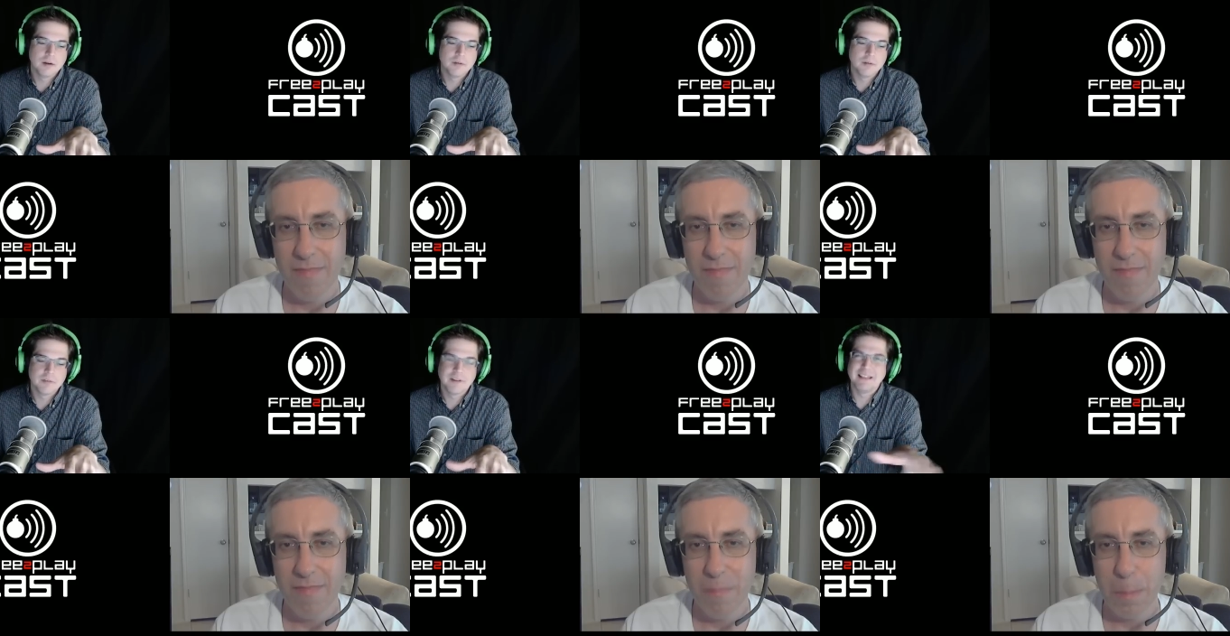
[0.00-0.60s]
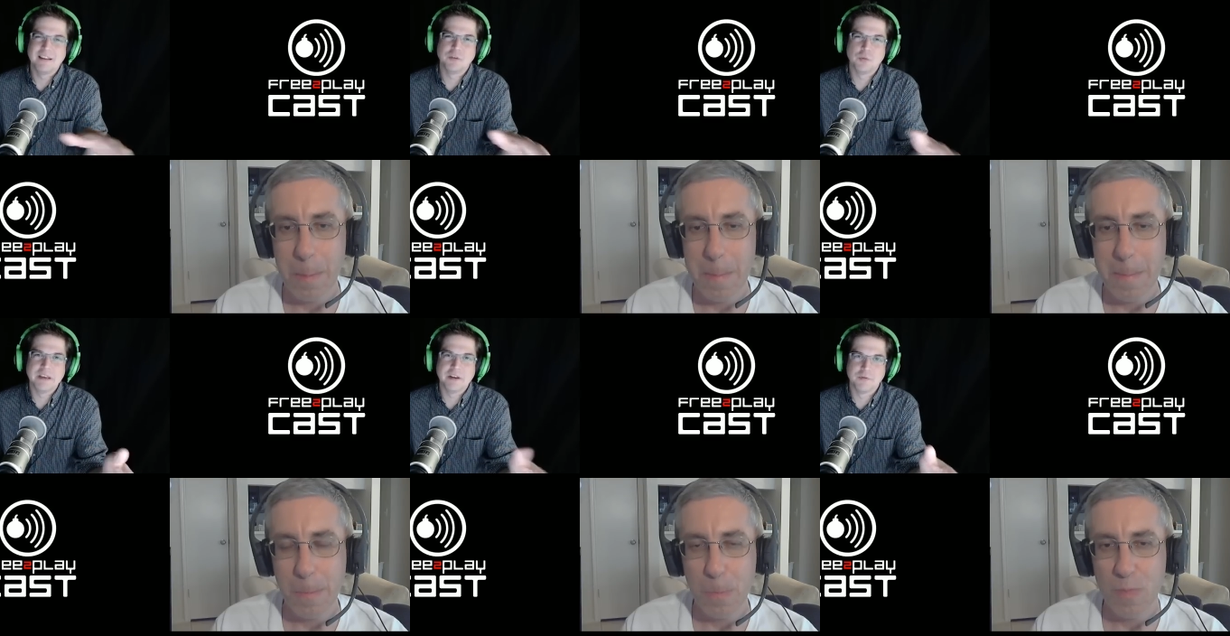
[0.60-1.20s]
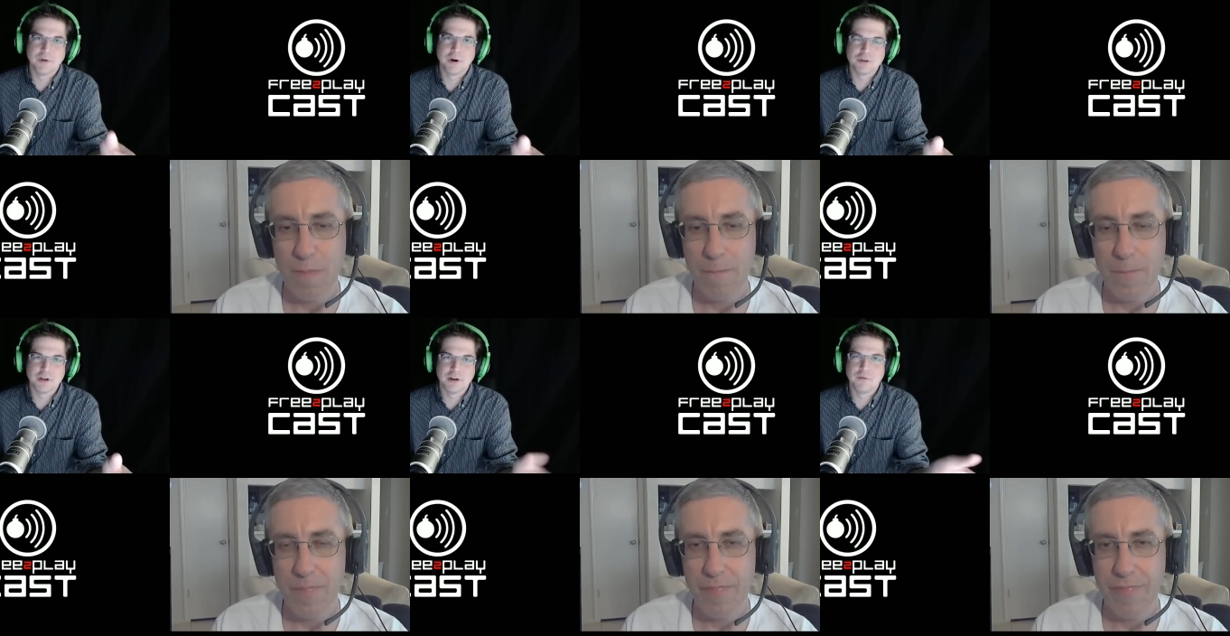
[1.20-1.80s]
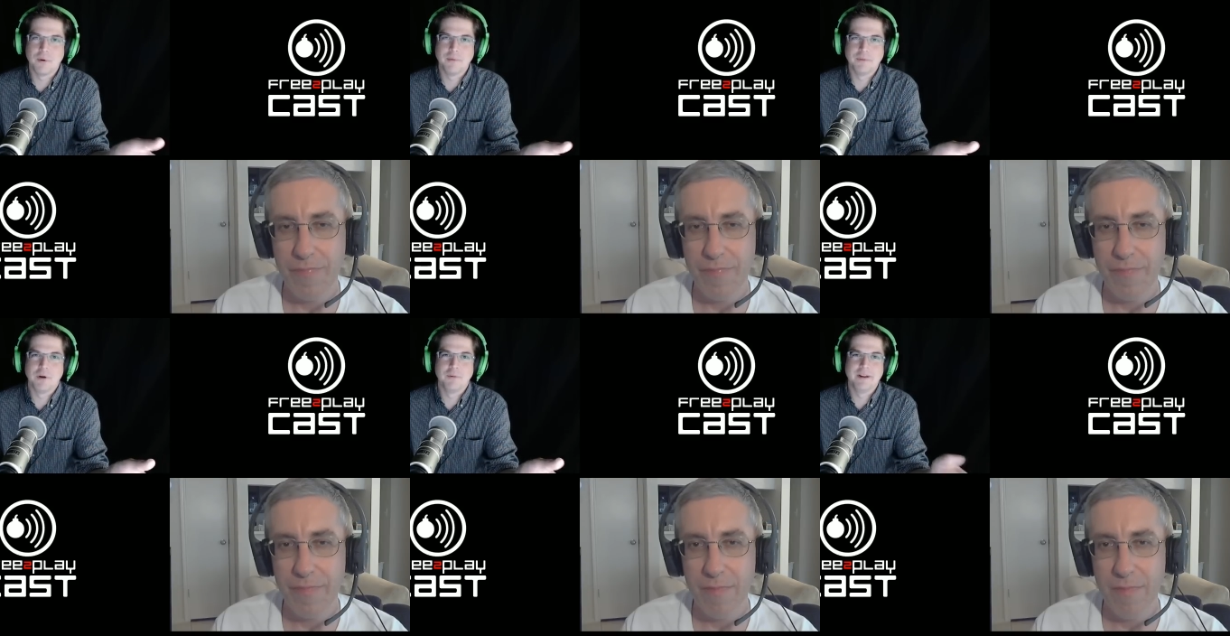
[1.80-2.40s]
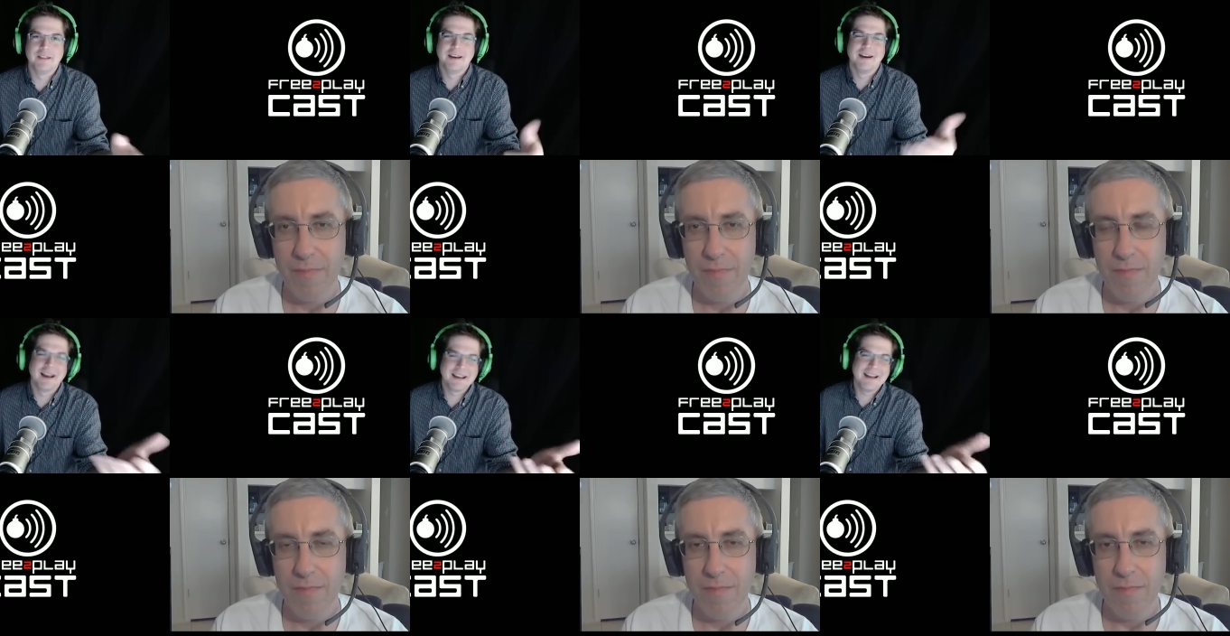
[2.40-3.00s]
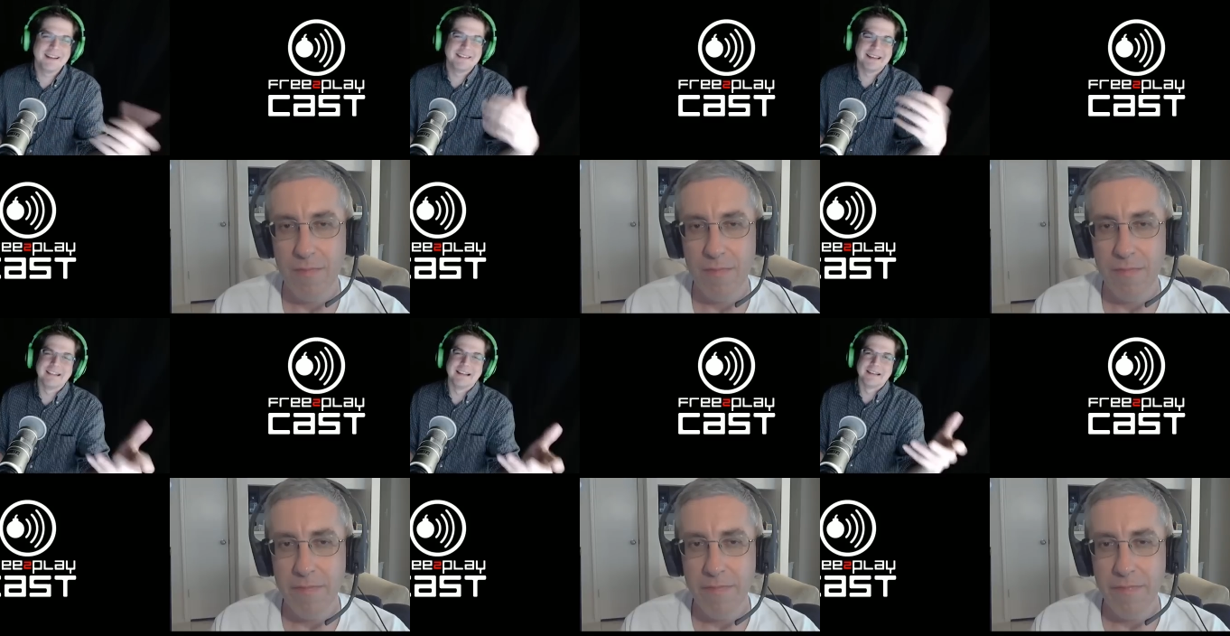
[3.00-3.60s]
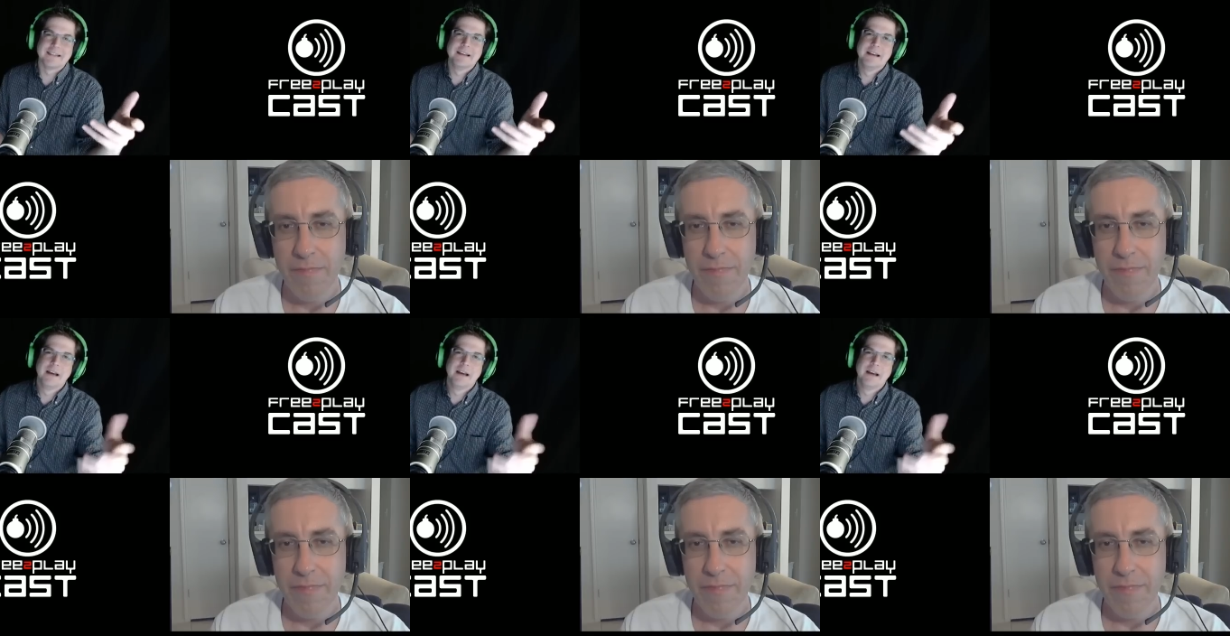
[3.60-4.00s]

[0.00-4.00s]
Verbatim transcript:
Speaker 1: a slightly tweaked version of what was already there. I kind of dig this.